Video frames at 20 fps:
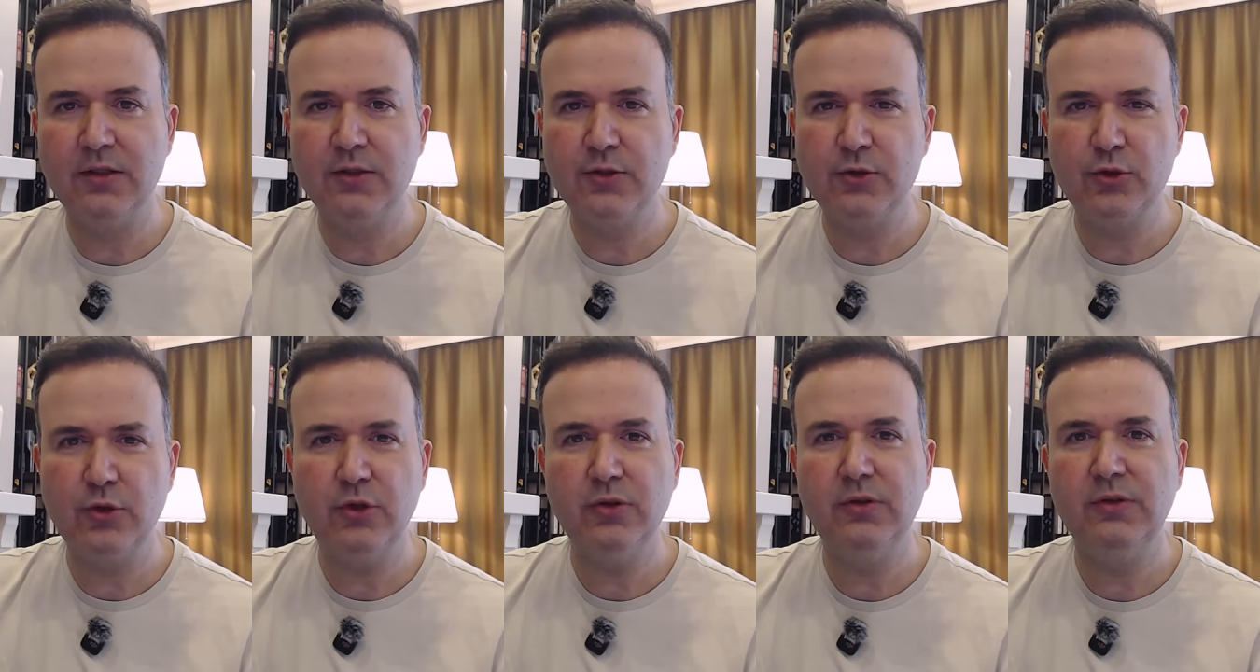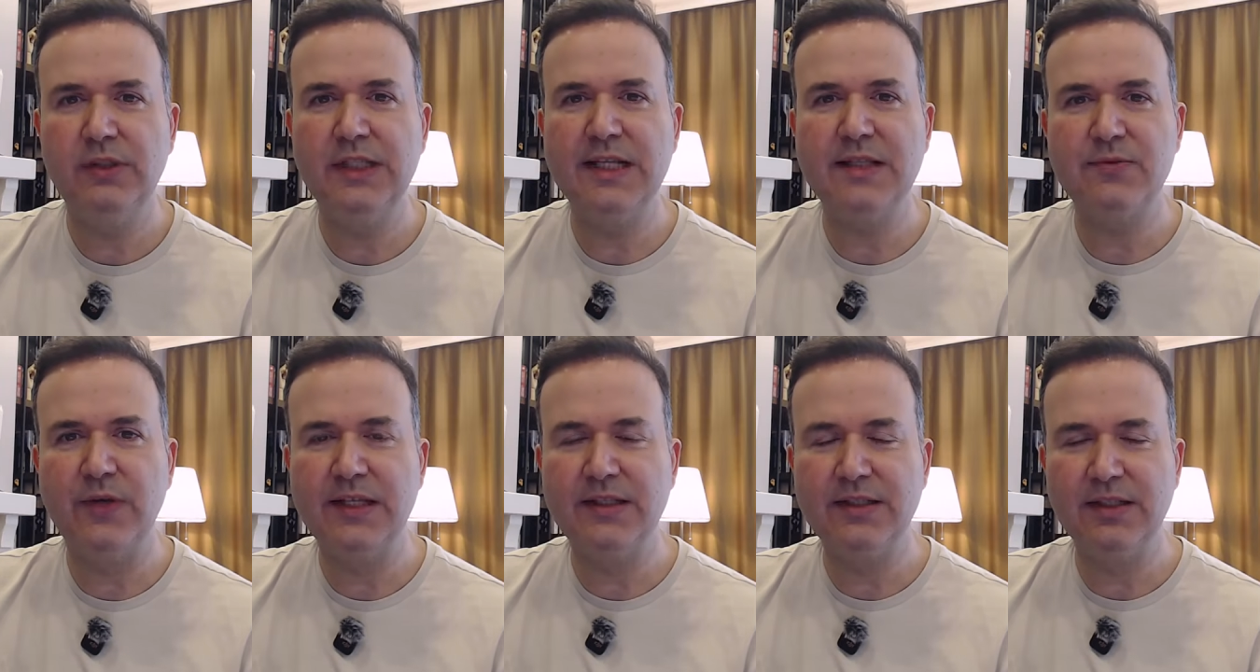So
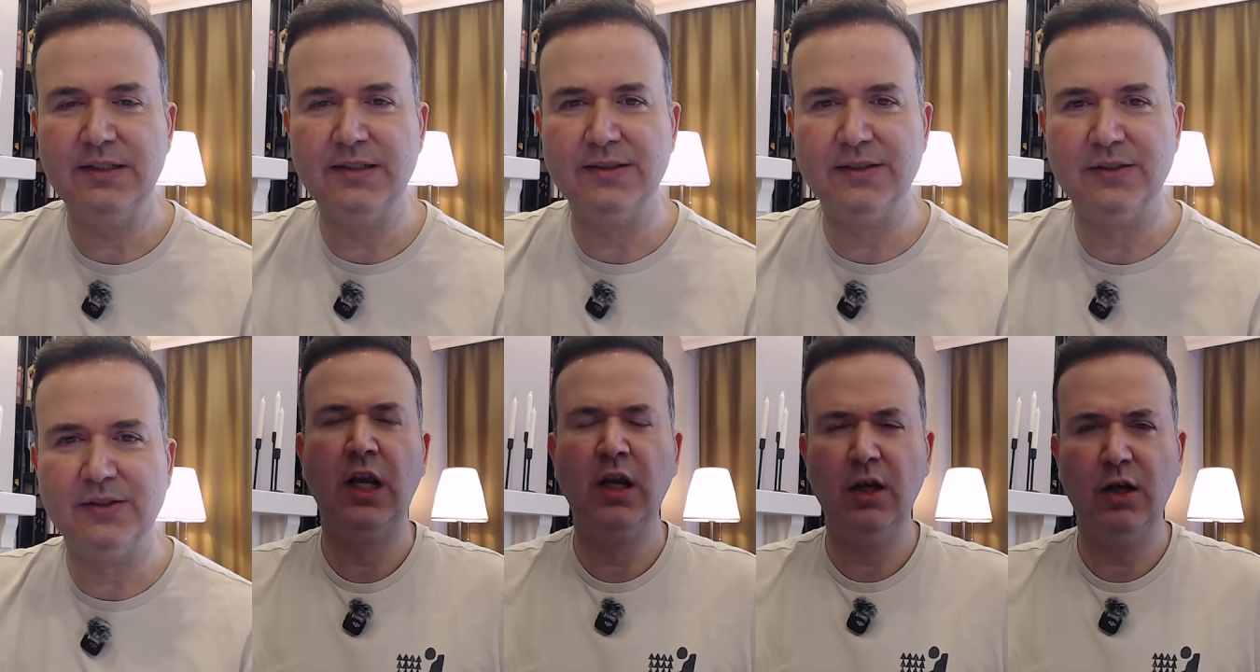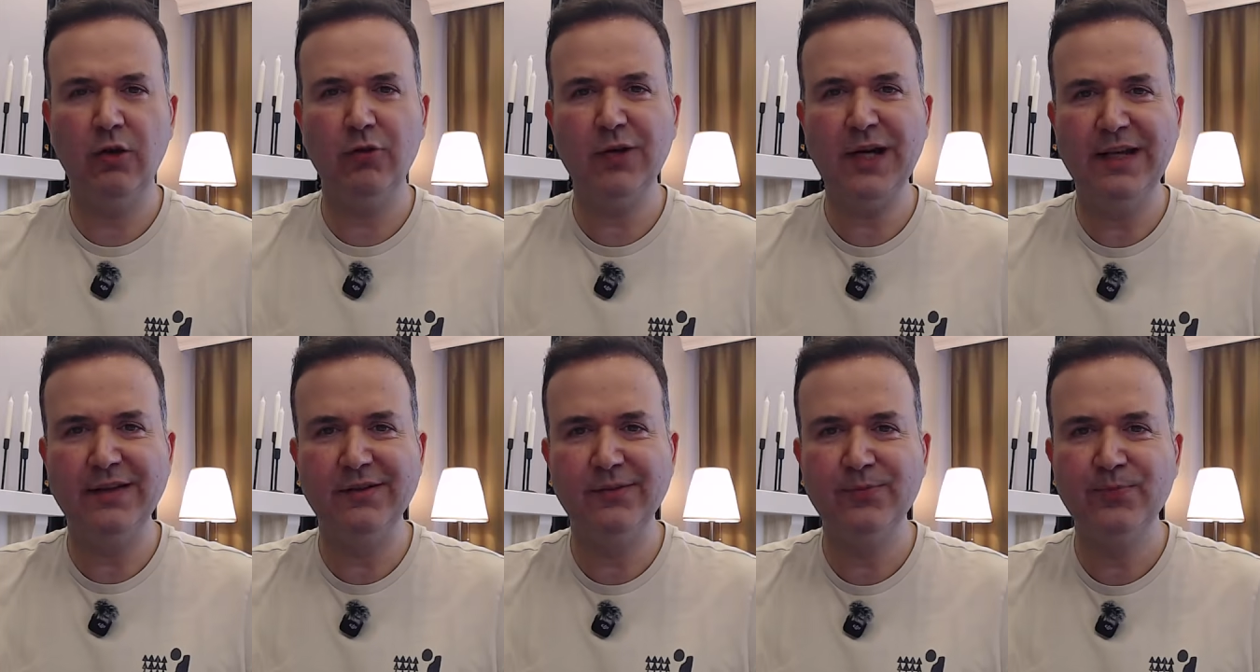let's wait a little.
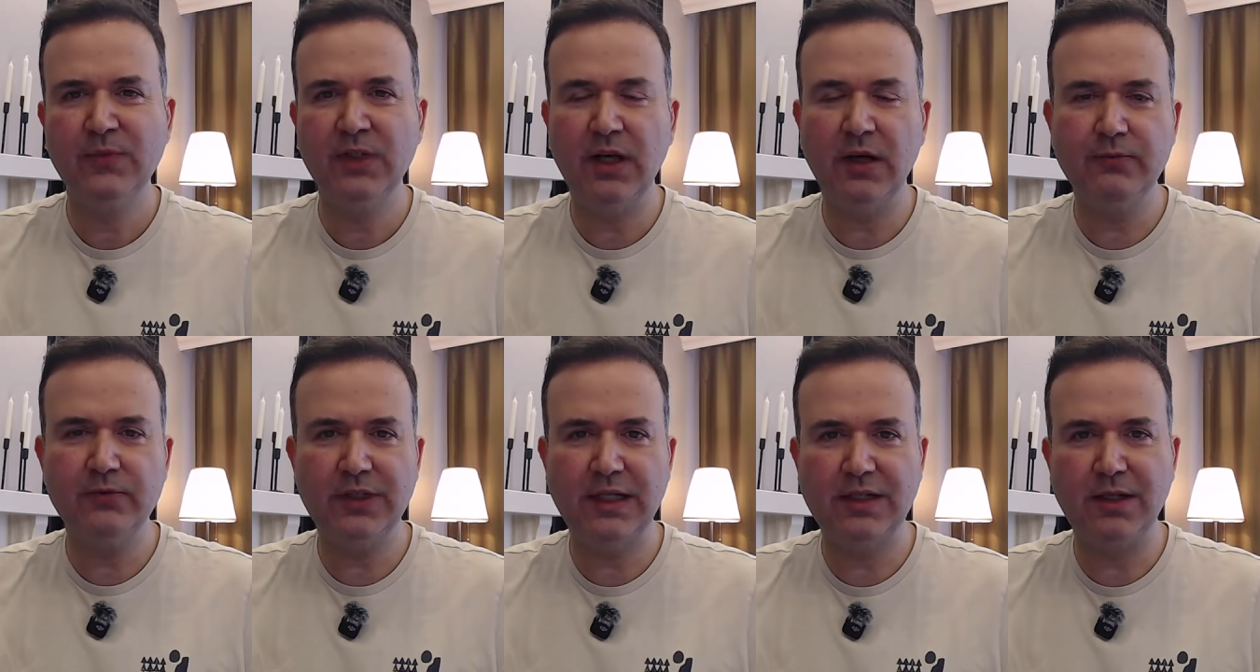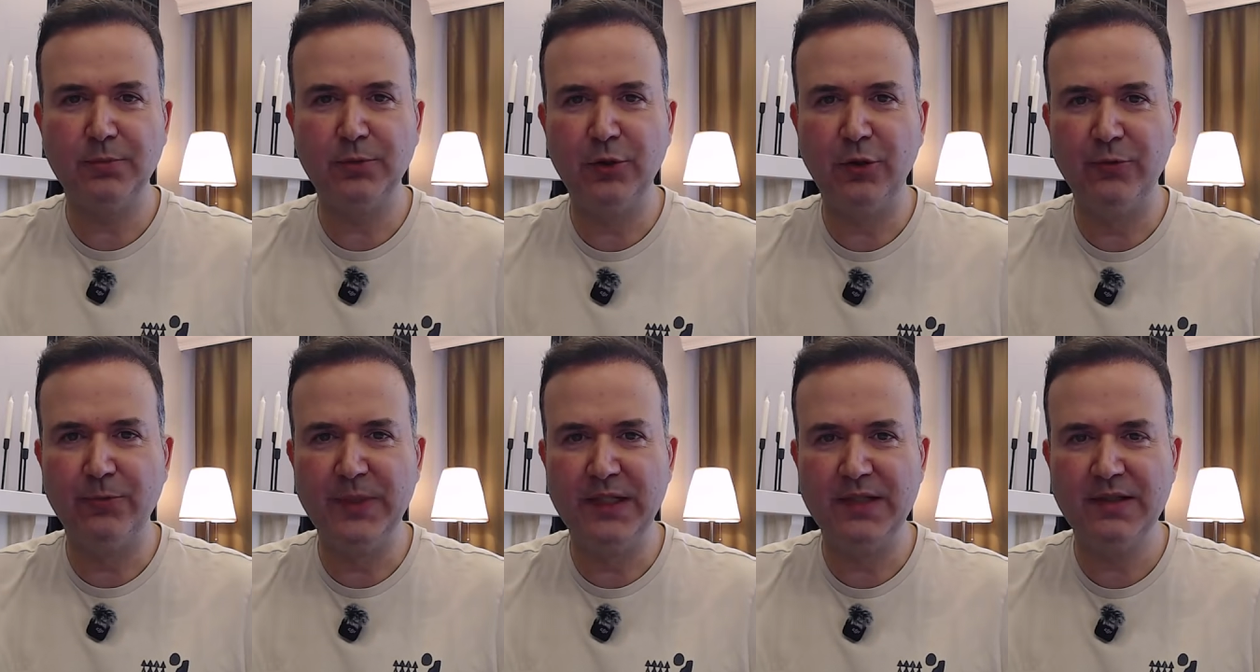Alright, after a couple
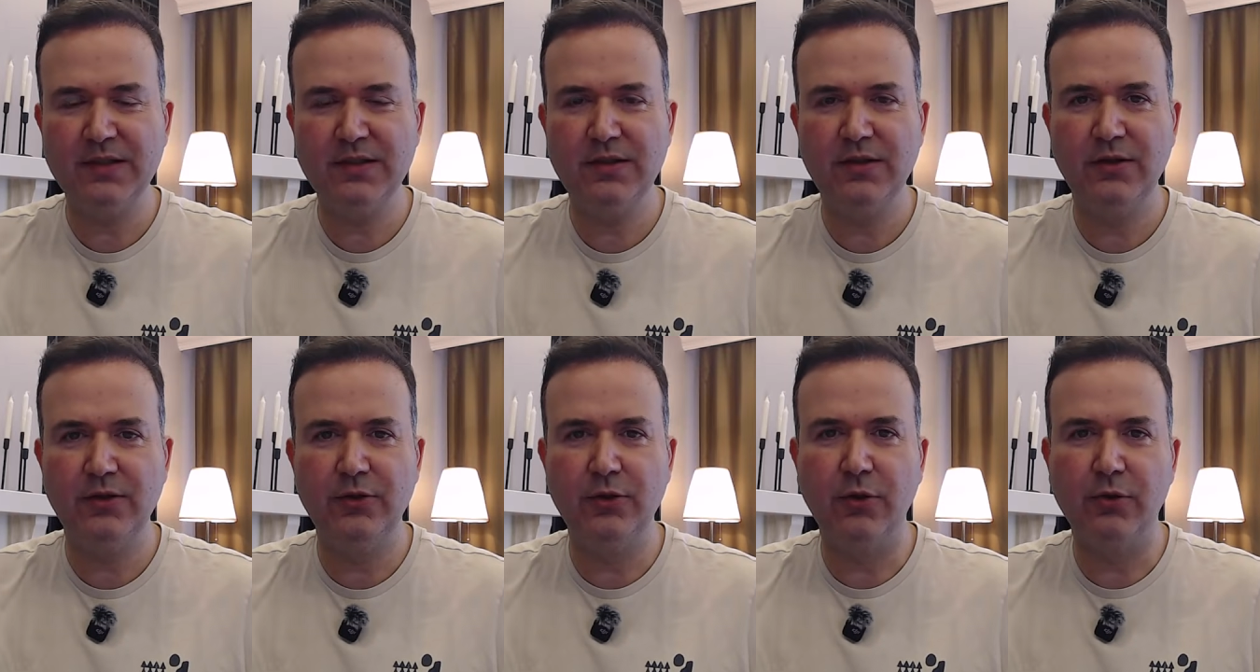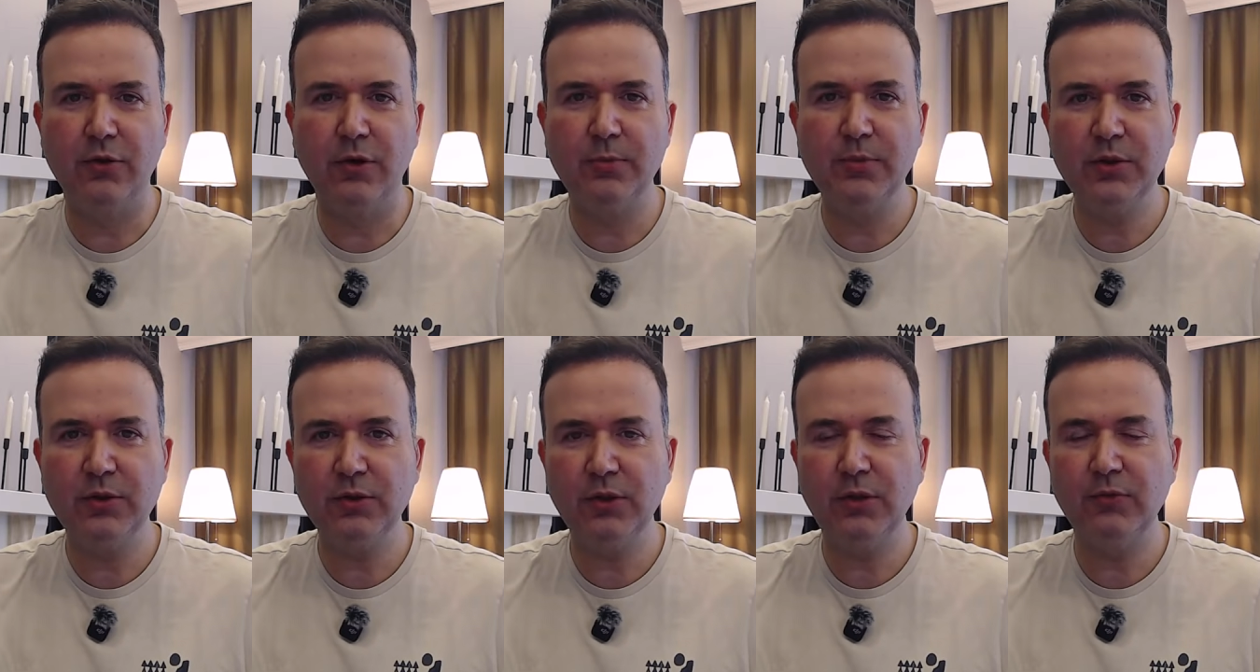of minutes, your
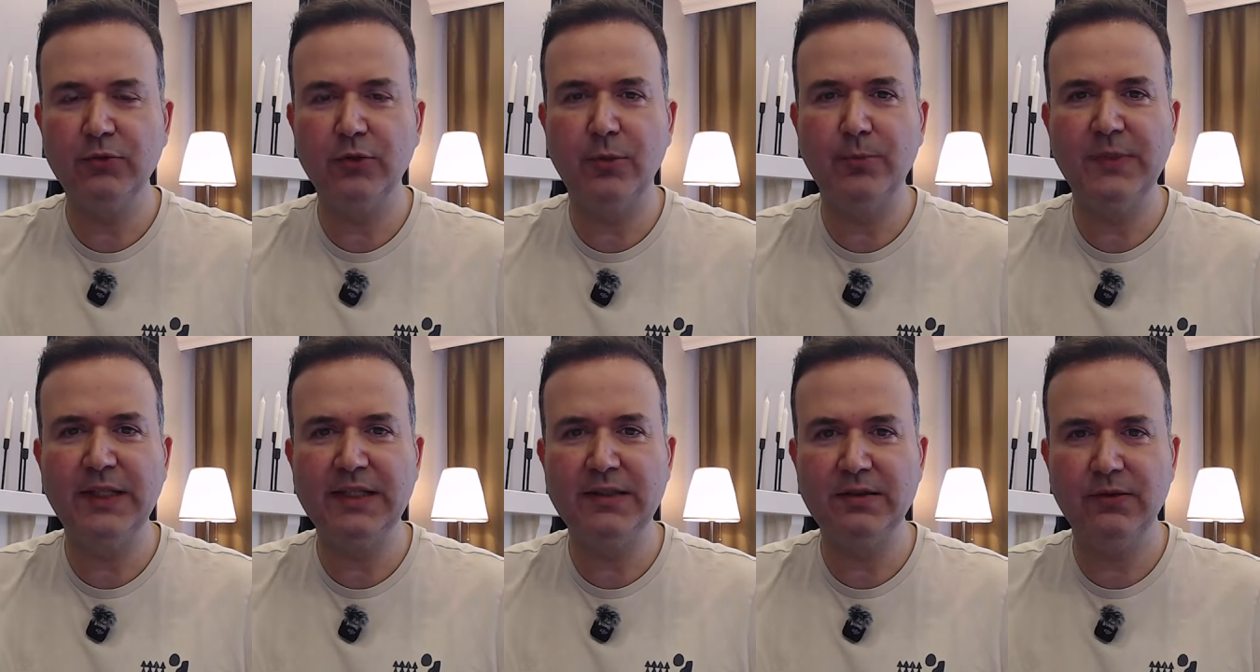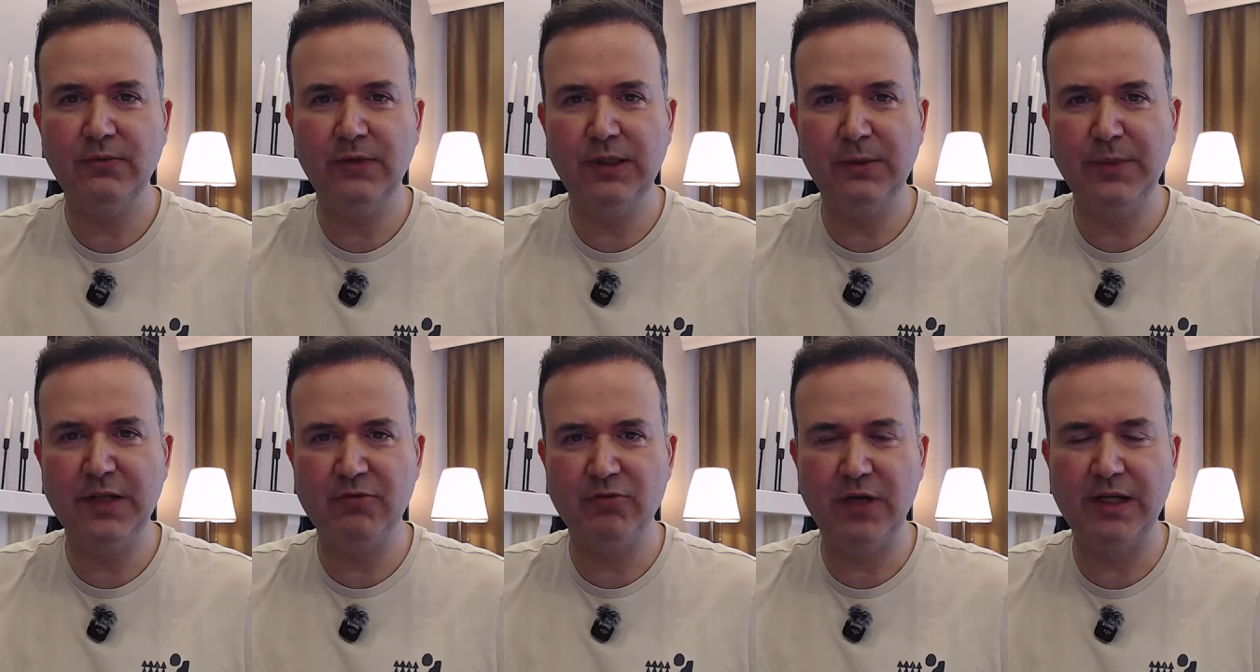OpenClaw droplet will
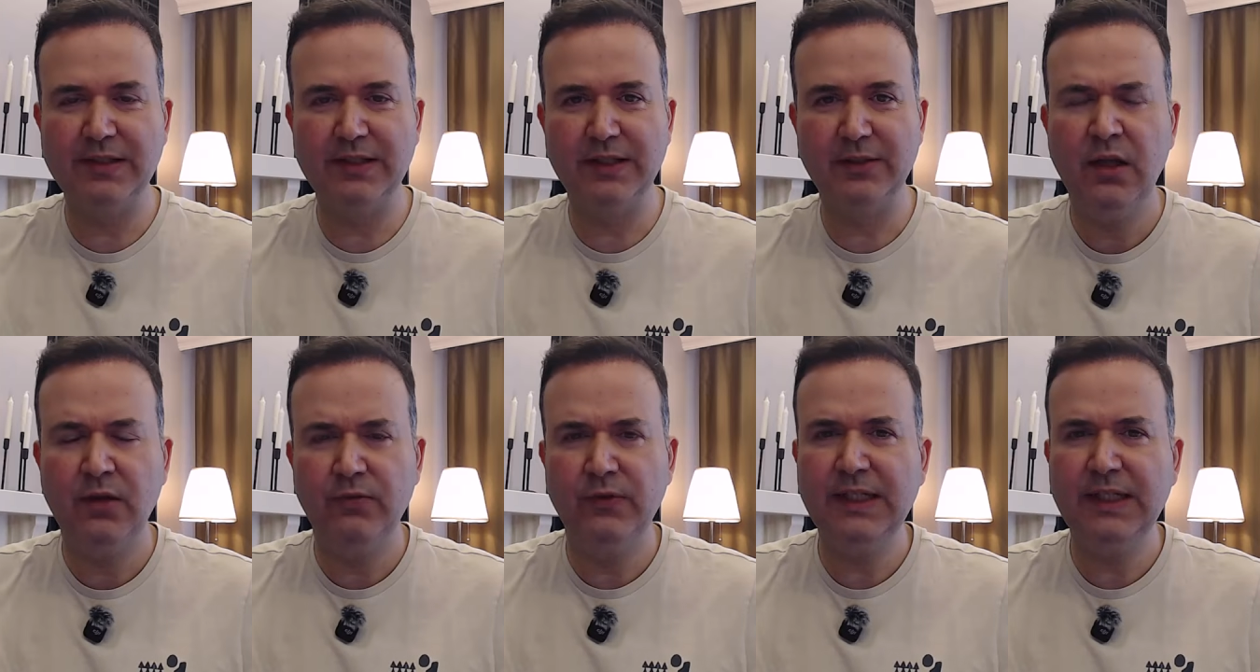be ready.